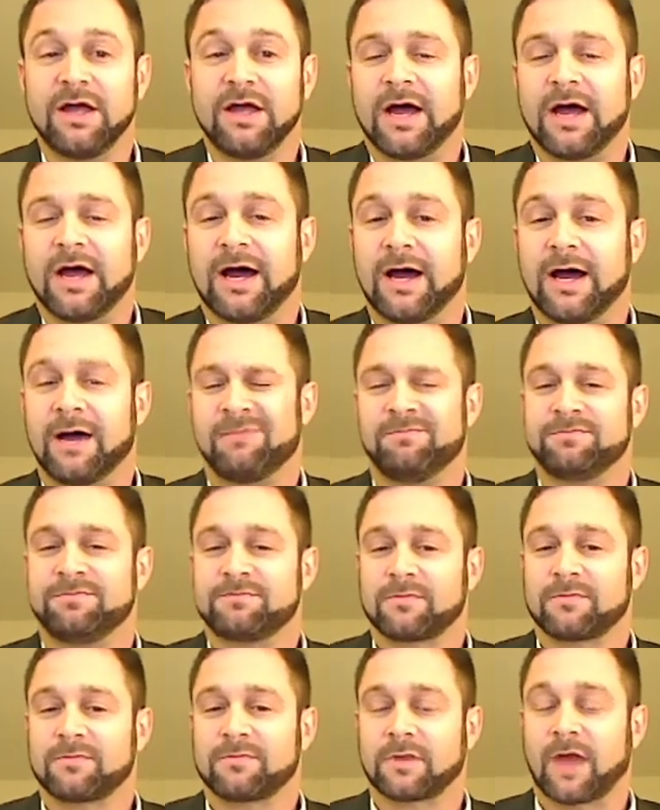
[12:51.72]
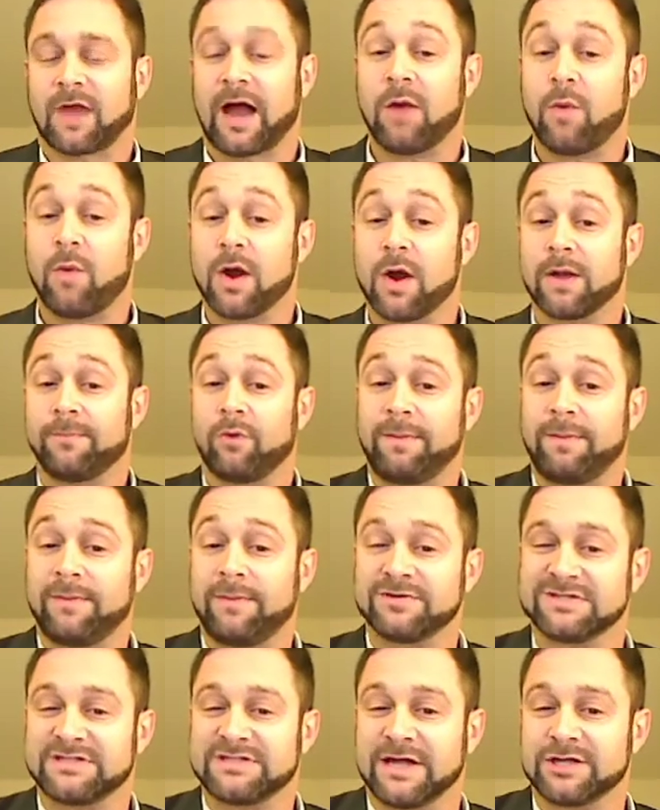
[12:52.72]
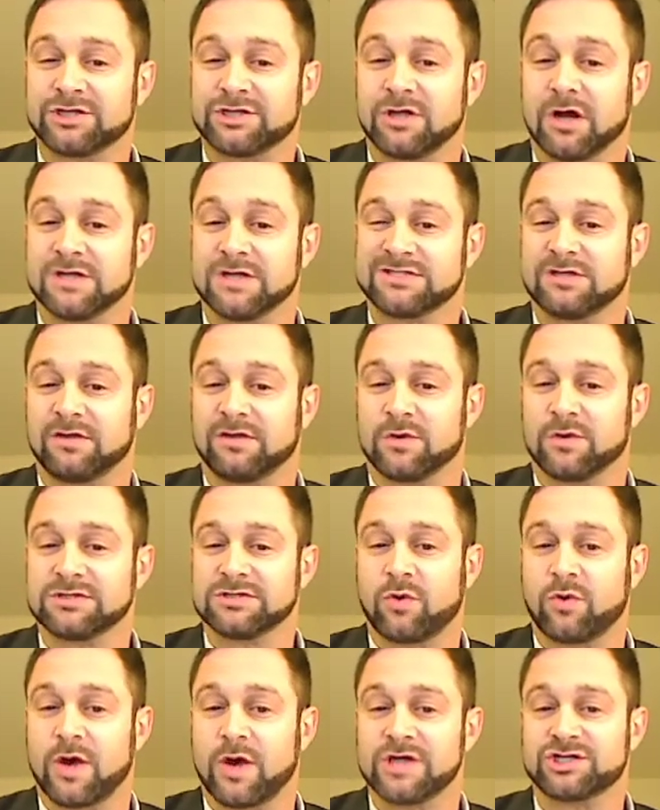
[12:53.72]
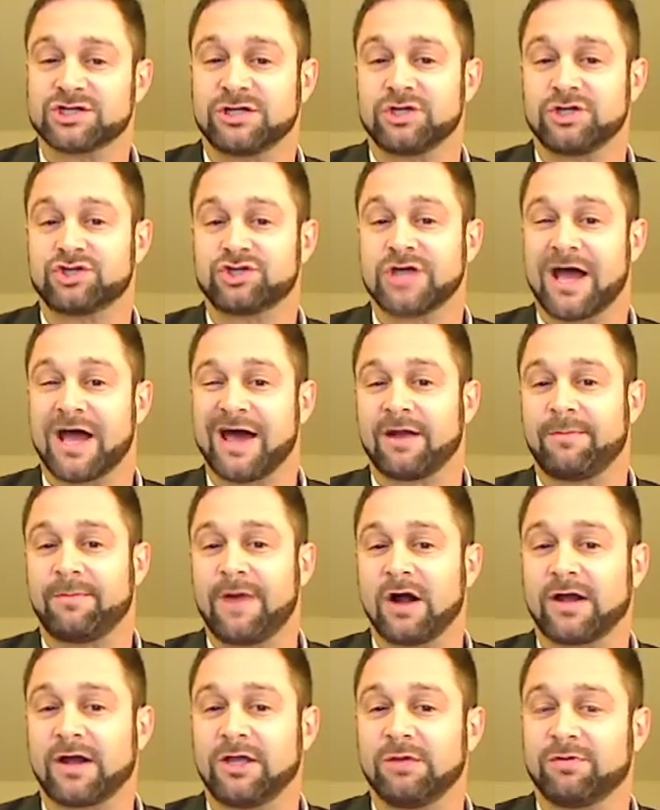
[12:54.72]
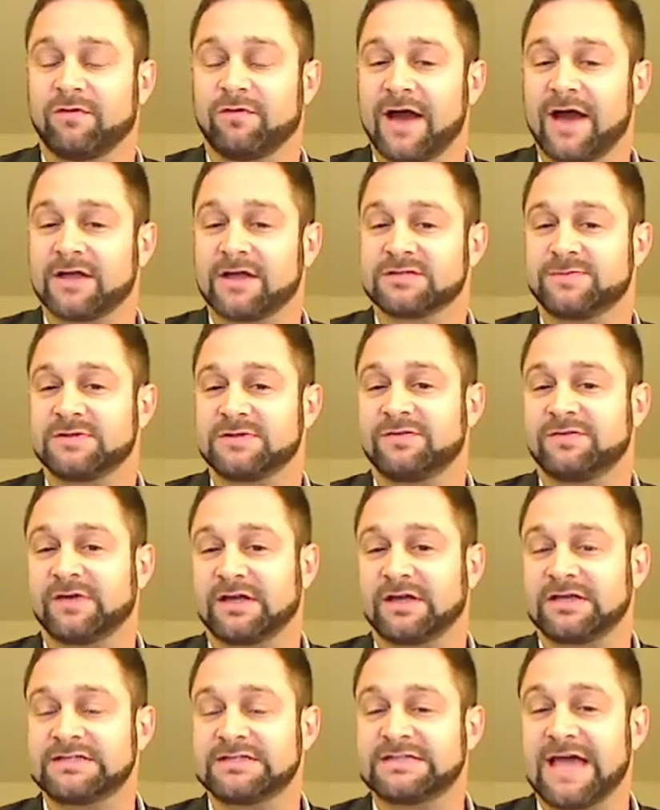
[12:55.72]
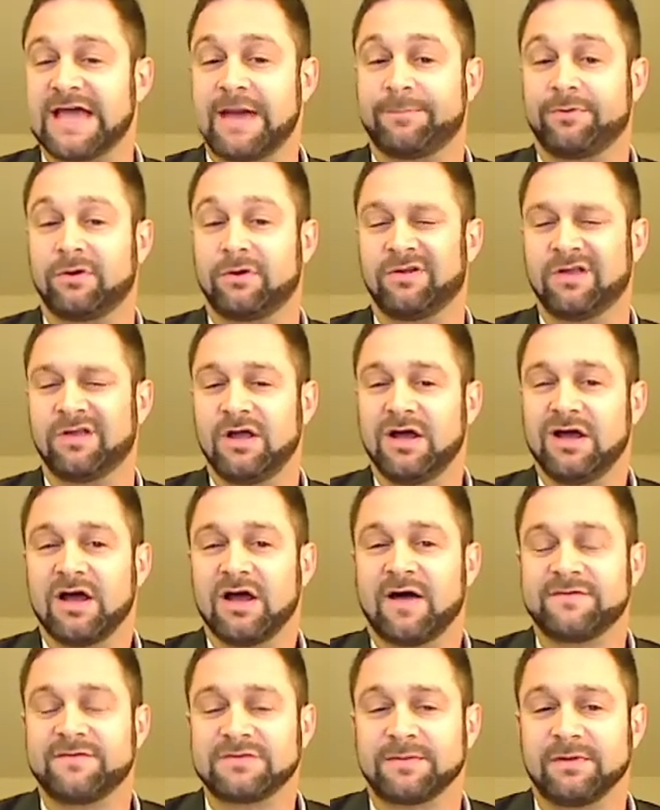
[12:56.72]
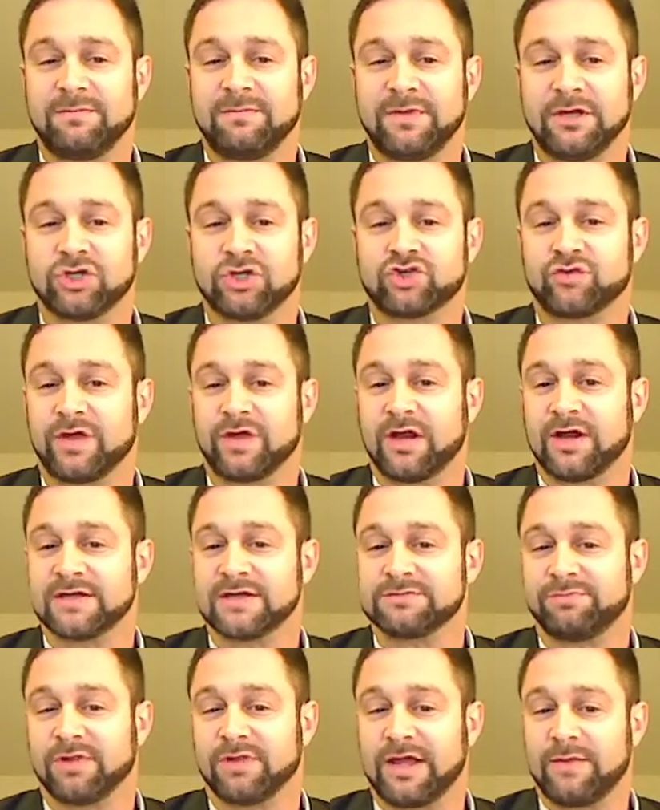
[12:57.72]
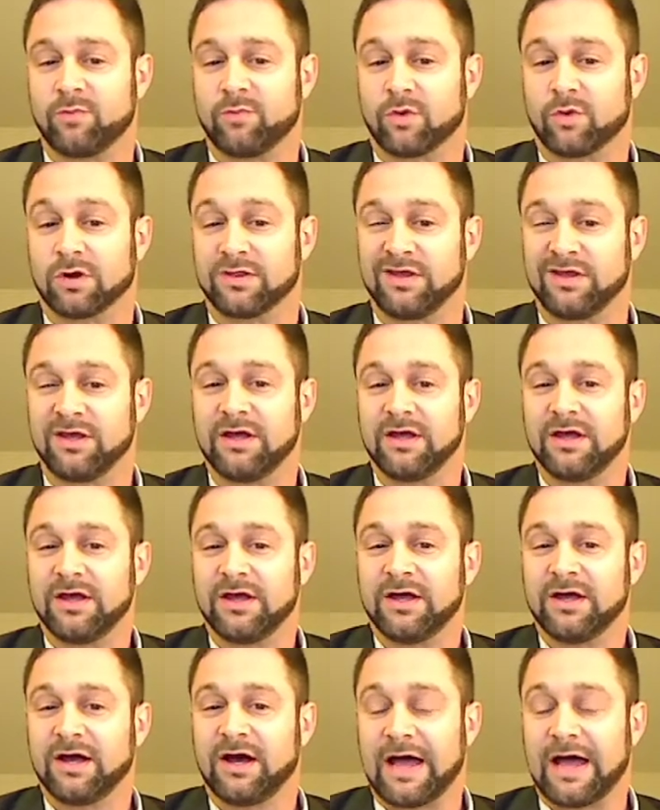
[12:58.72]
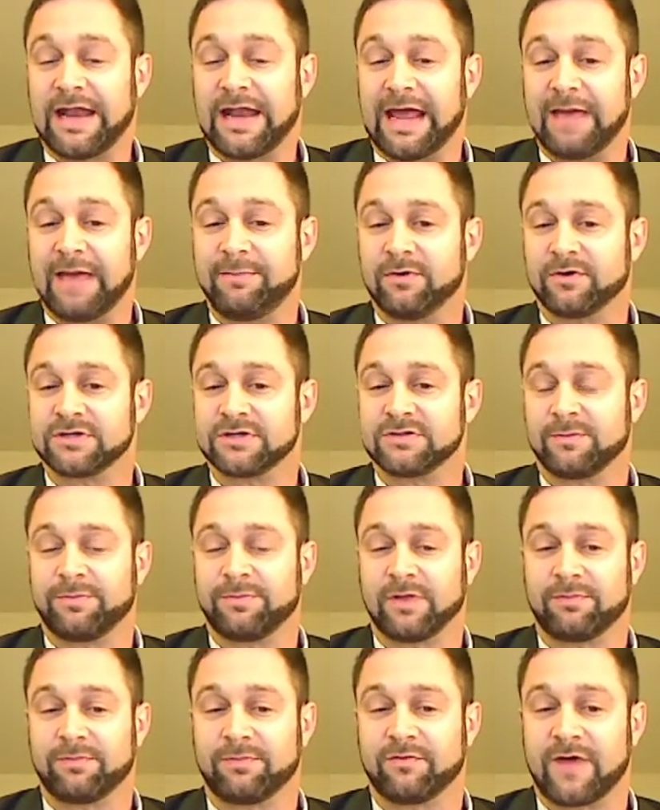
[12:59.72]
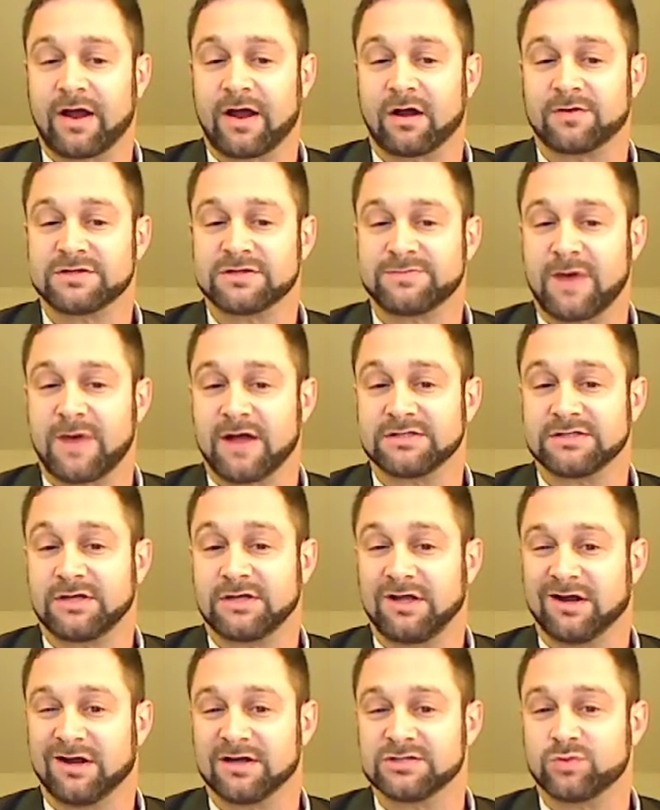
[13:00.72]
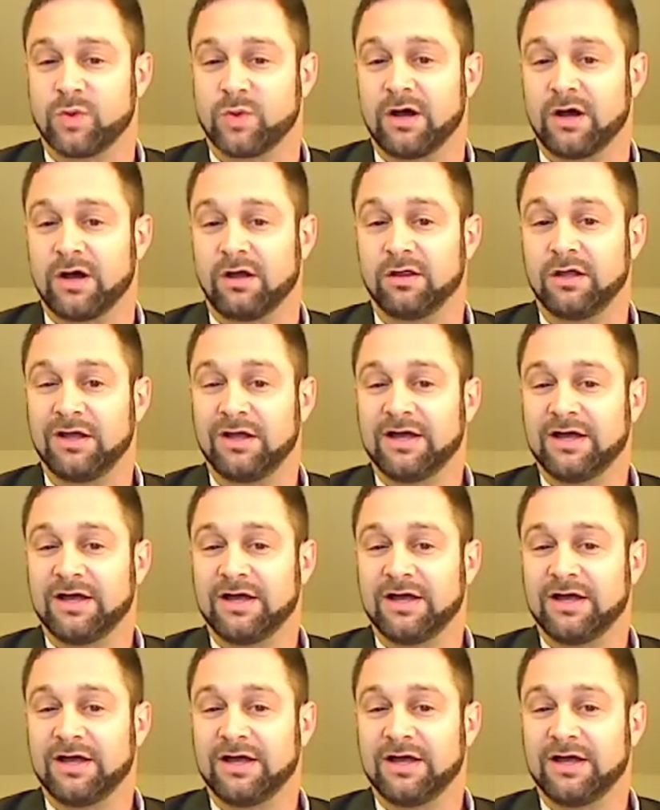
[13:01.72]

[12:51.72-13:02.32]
I want to point people's attention also, there was a question in chat about, can you provide a specific example of something being treated as blameworthy? And Amy provided a response in here as well.